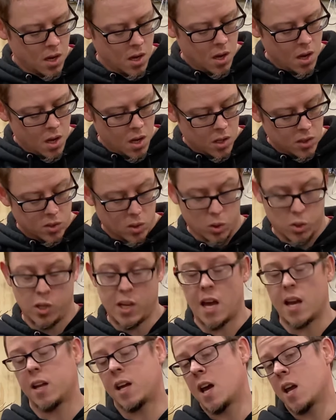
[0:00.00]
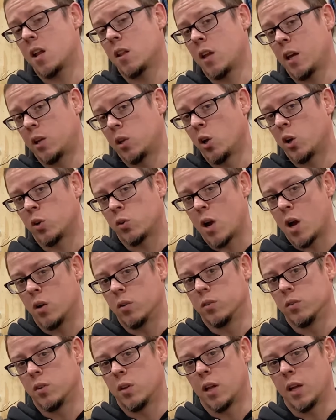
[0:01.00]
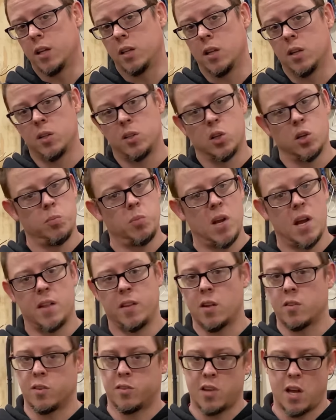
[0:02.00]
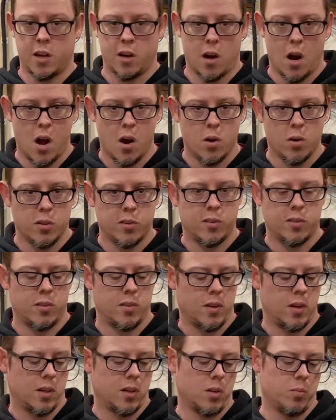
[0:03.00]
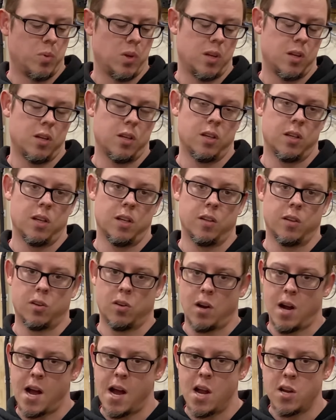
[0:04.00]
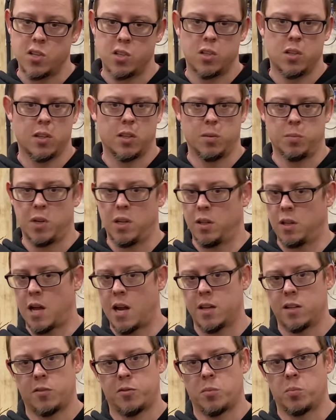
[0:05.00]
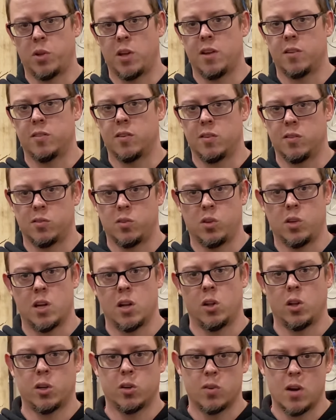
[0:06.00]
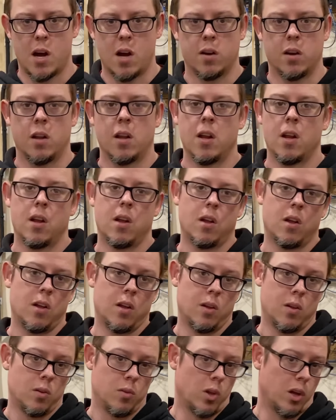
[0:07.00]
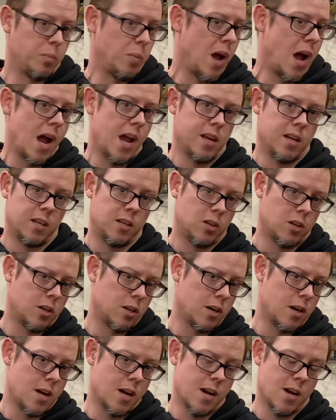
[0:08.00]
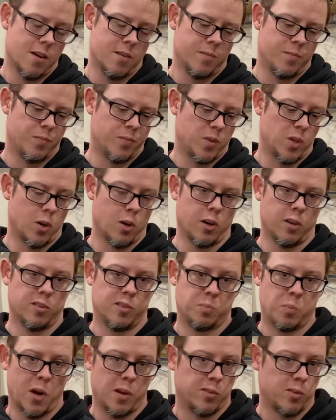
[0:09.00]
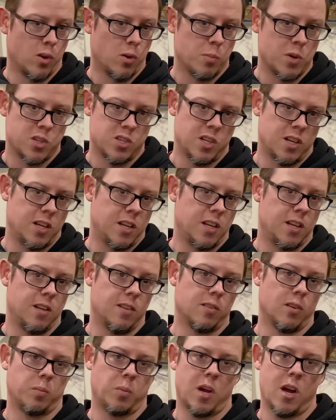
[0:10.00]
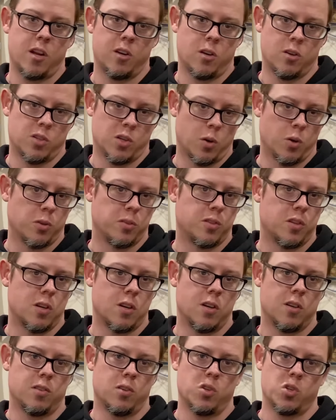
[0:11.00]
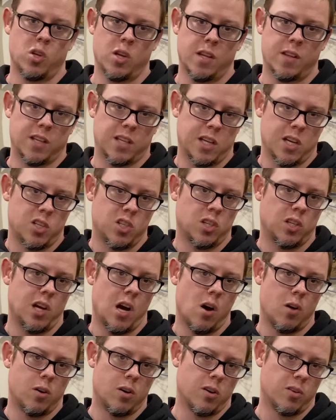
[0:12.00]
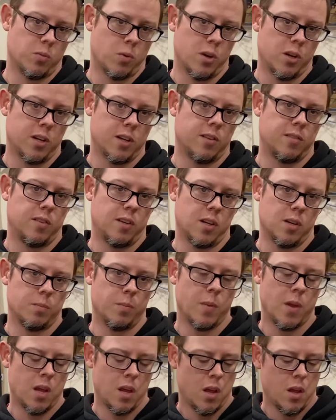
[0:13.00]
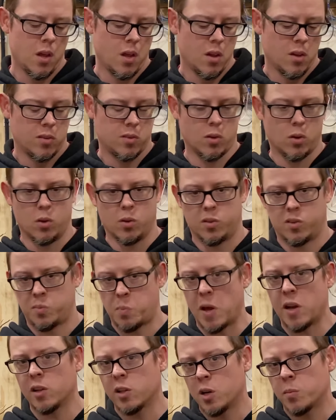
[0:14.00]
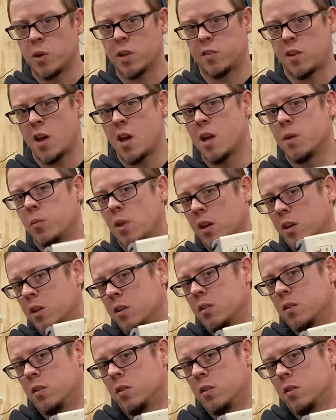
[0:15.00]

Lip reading: So you got to kind of like look around. Like it could be on the other side of your house. It could be in the garage. It could be in a lot of different places. So you got to look around. Look behind your espresso machines. Look behind your toasters. Usually on the kitchen counter is where you're going to see them. So spend a little bit of time. That could,